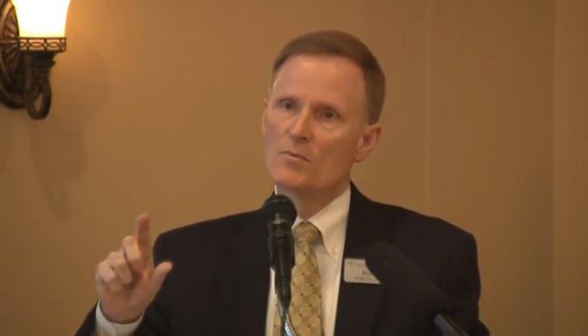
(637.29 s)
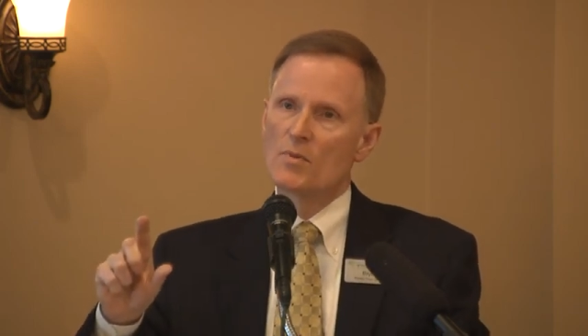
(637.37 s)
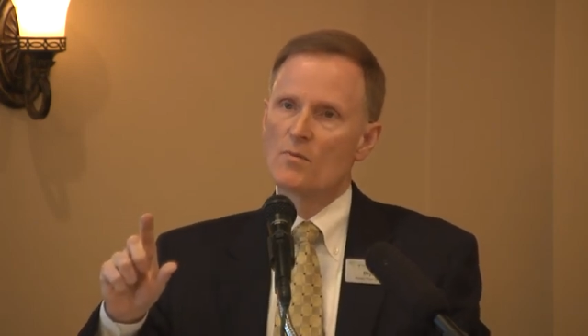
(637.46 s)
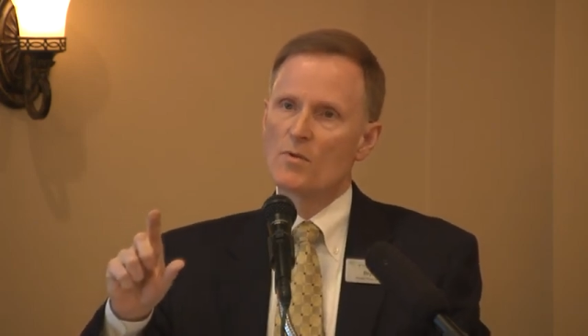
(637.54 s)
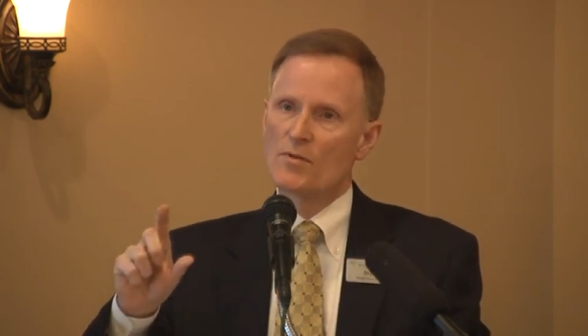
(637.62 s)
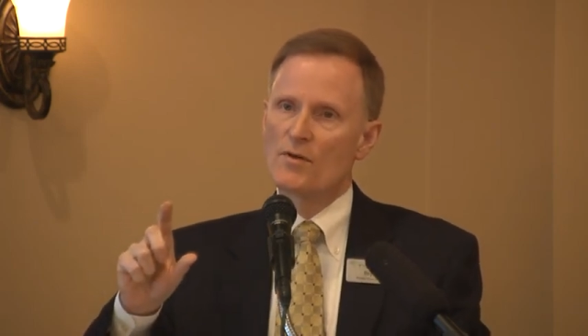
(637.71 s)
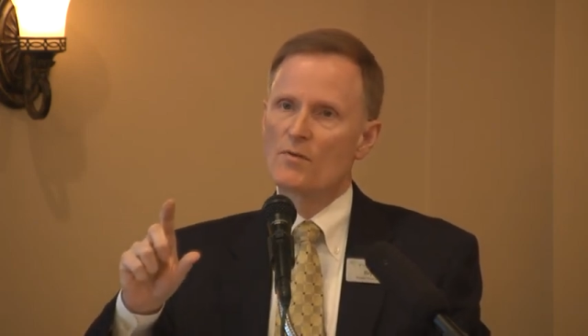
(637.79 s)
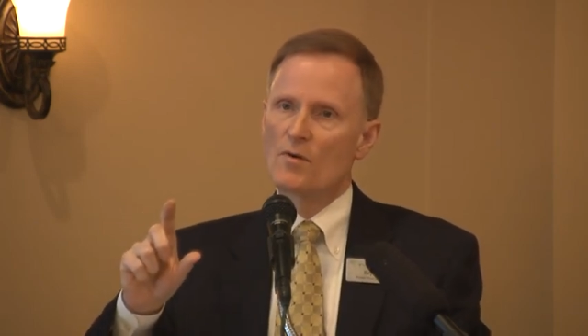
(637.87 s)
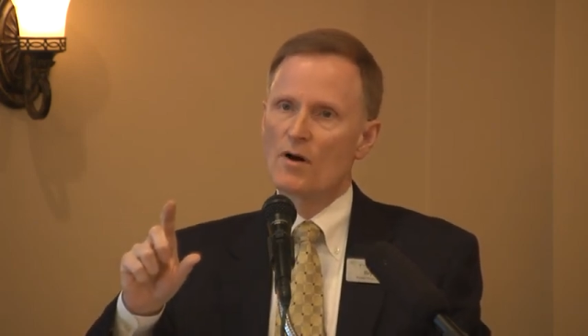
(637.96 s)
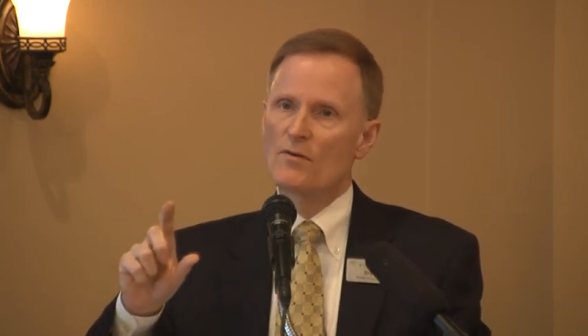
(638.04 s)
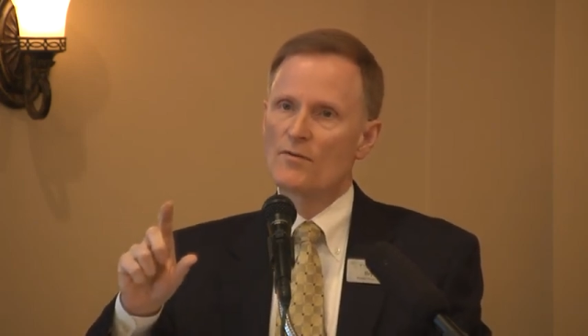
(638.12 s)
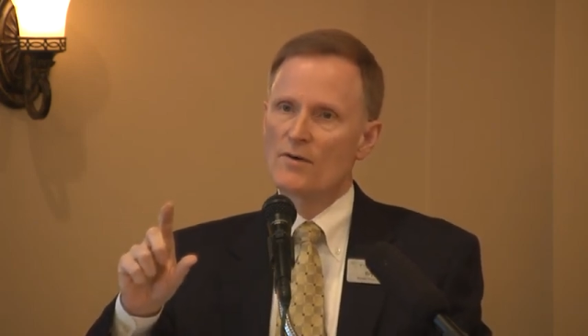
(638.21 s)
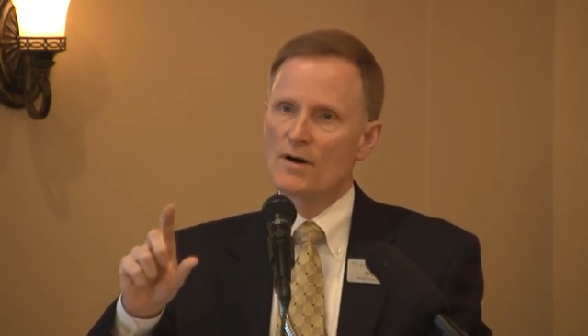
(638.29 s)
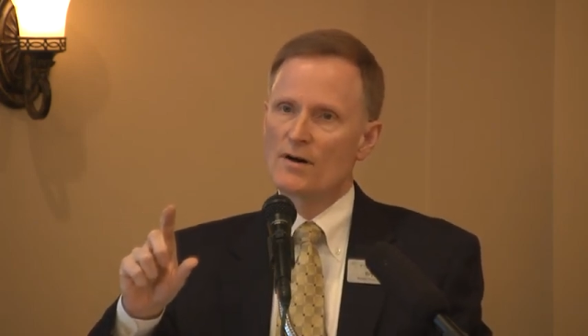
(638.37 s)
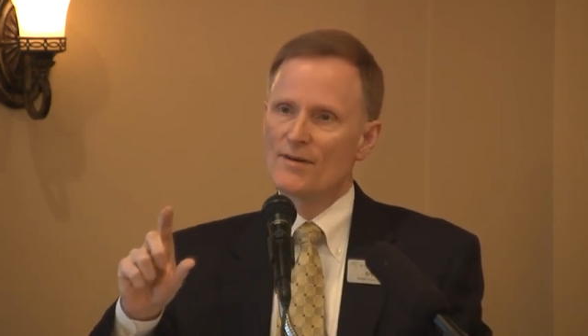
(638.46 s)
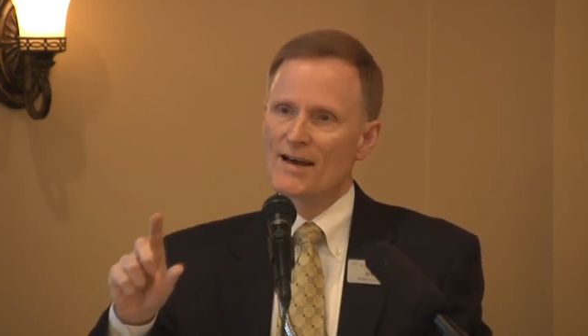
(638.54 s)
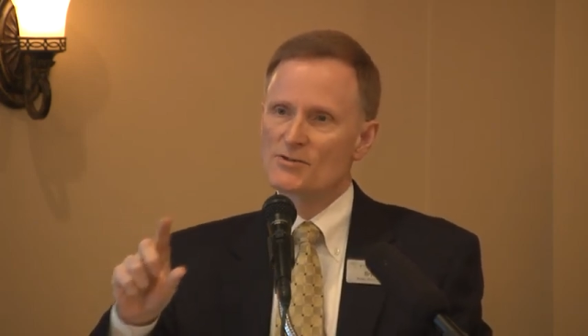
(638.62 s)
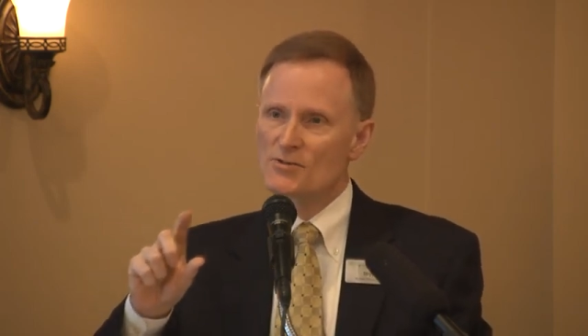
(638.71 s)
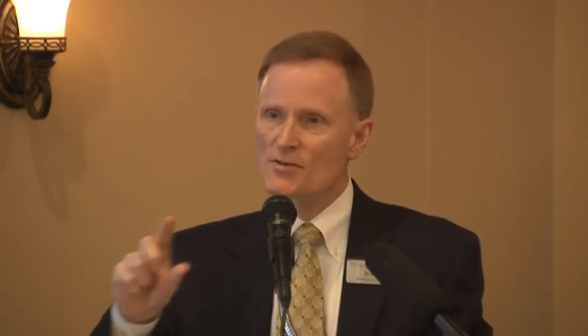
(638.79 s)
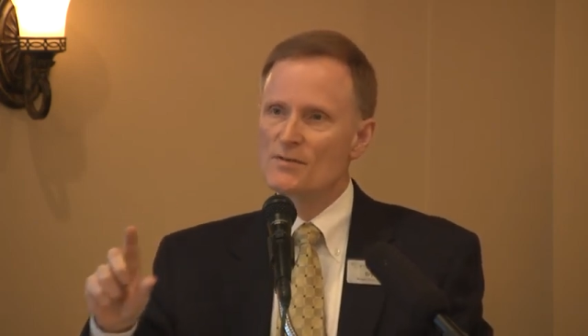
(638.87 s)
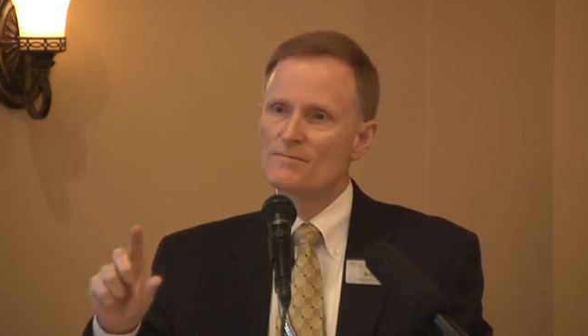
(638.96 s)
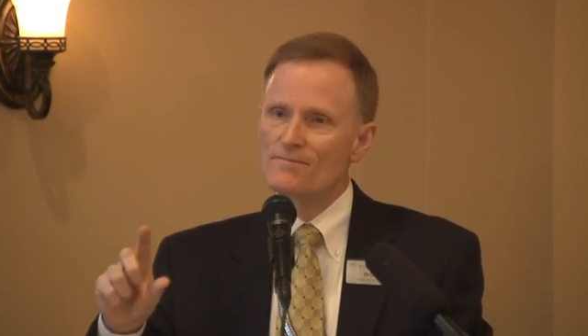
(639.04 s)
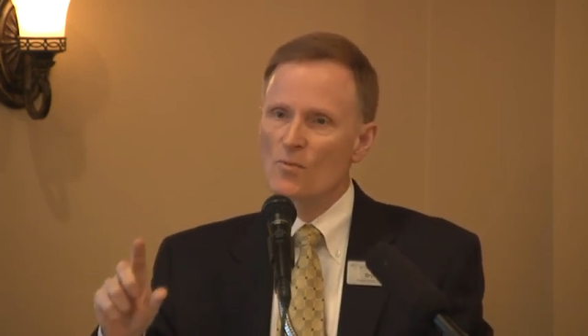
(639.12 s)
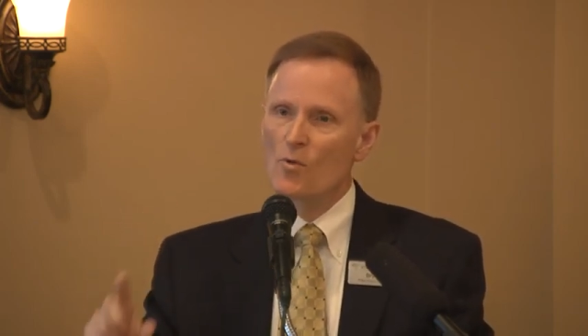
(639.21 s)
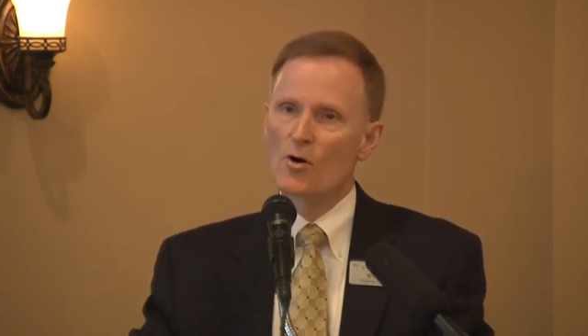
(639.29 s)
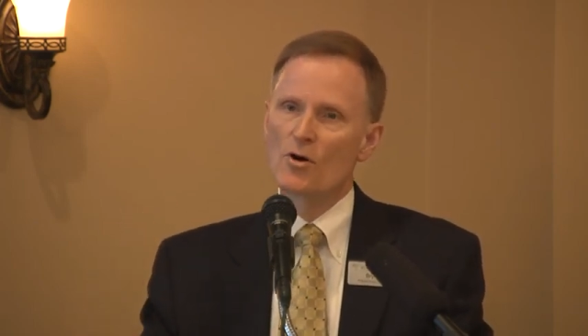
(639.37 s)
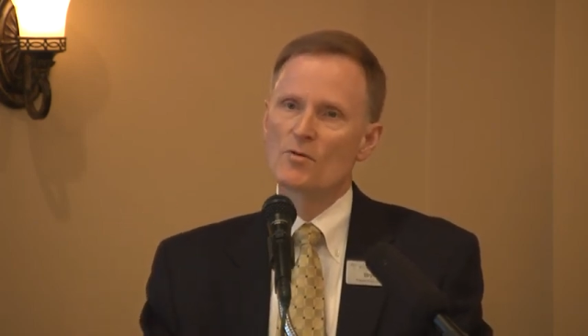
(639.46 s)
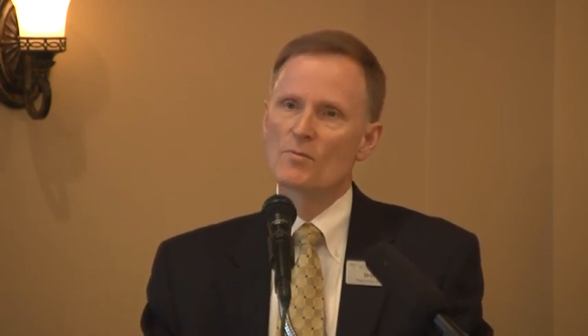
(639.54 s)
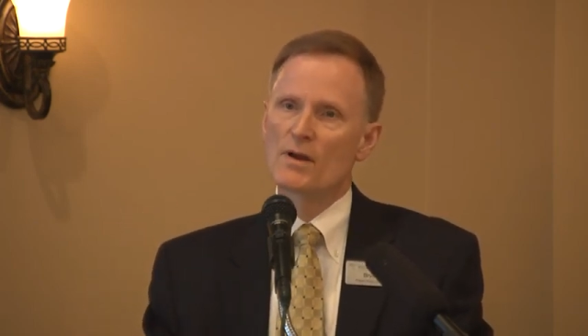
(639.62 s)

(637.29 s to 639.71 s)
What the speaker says: but with of extra work,